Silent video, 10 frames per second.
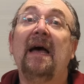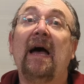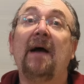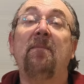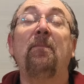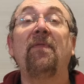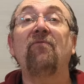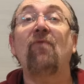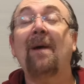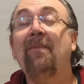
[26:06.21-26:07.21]
But the
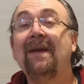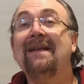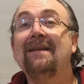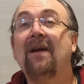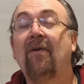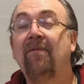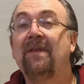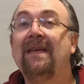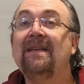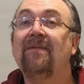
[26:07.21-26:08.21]
wrapping of
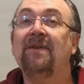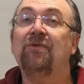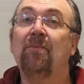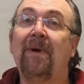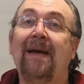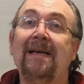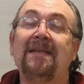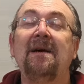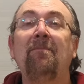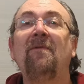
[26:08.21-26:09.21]
the individual pears
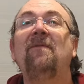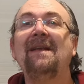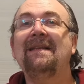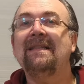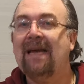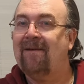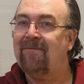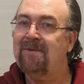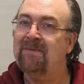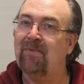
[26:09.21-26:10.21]
prevented that
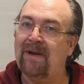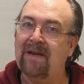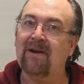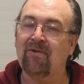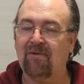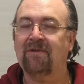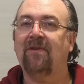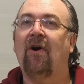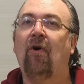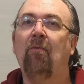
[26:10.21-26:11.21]
from spreading across
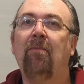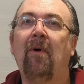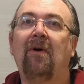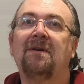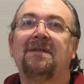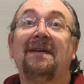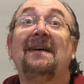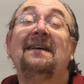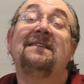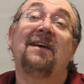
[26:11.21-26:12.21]
the whole box.
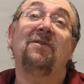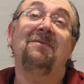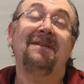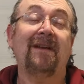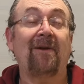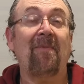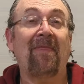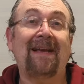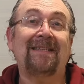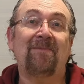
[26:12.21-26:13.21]
So, you know,
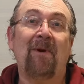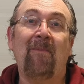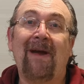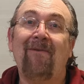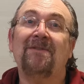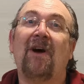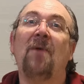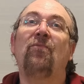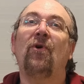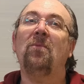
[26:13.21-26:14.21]
thanks to my parents, I
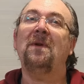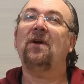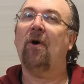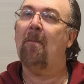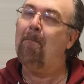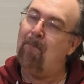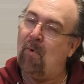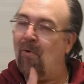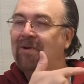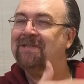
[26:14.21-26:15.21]
probably got
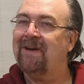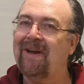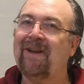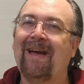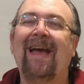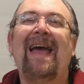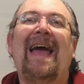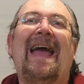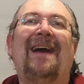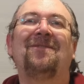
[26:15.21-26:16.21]
more cider
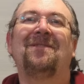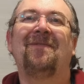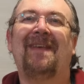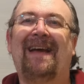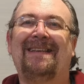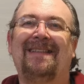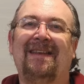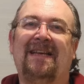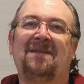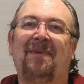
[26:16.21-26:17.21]
out of that than
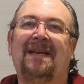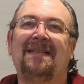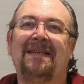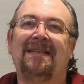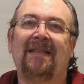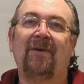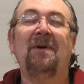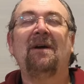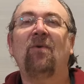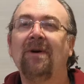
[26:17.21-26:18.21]
expected, though
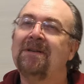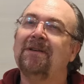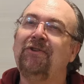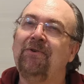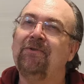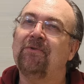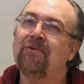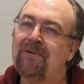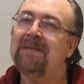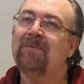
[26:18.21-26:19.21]
quite an unusual
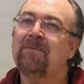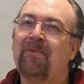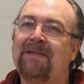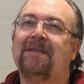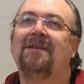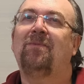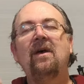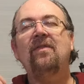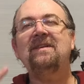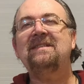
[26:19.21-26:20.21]
Christmas present.
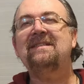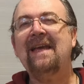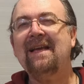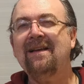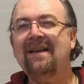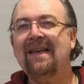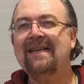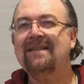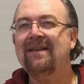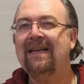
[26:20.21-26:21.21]
The second
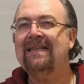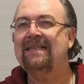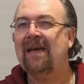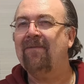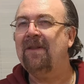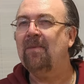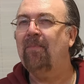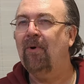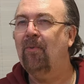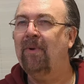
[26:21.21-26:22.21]
lesson is definitely the
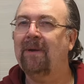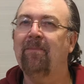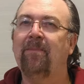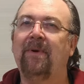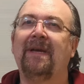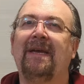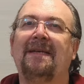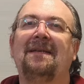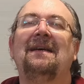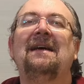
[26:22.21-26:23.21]
pulping bucket.